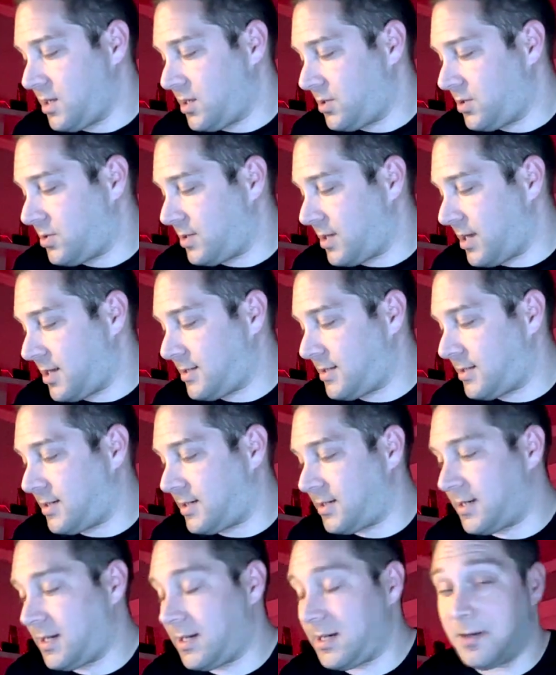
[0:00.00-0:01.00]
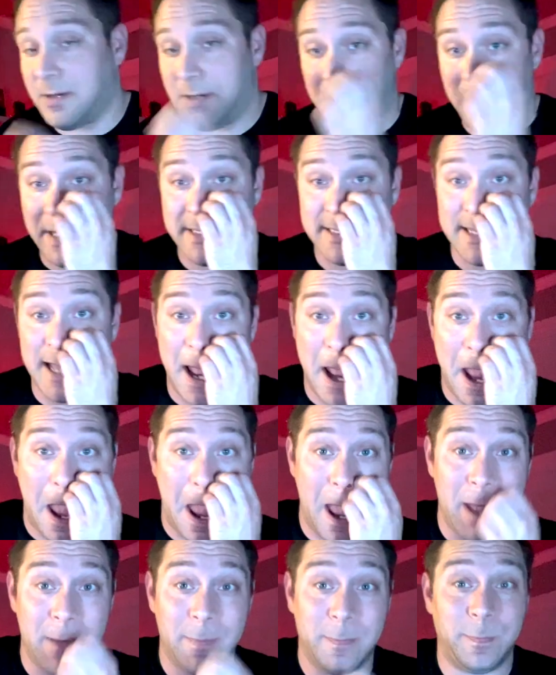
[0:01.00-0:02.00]
So that's a Nintendo DSi.
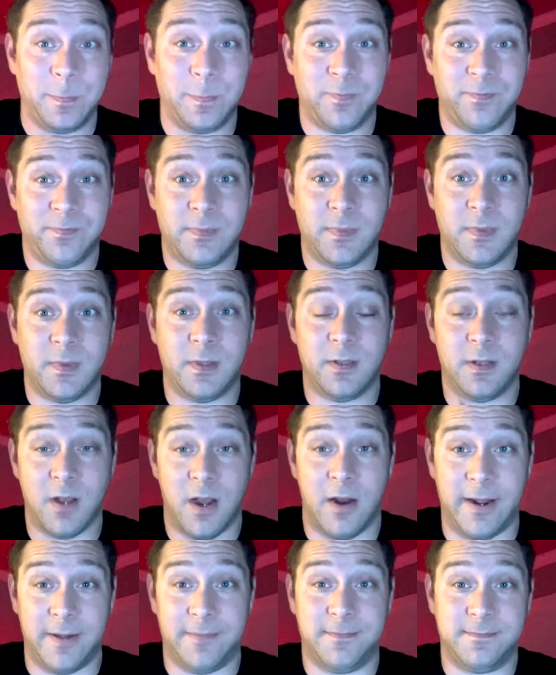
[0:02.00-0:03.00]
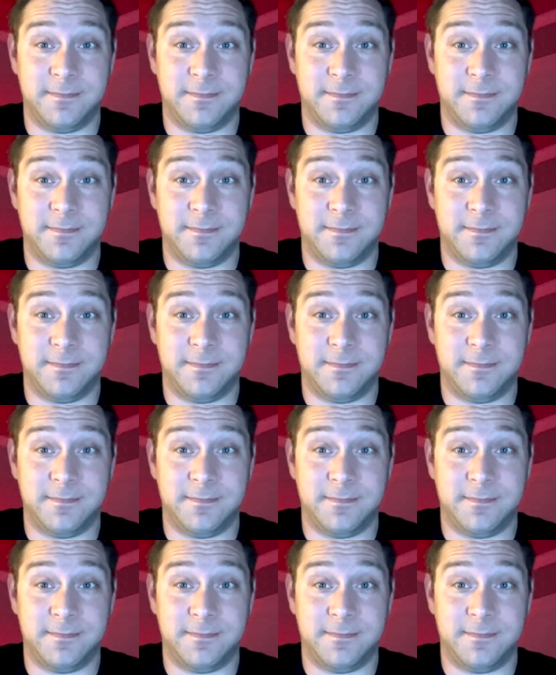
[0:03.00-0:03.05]
All right,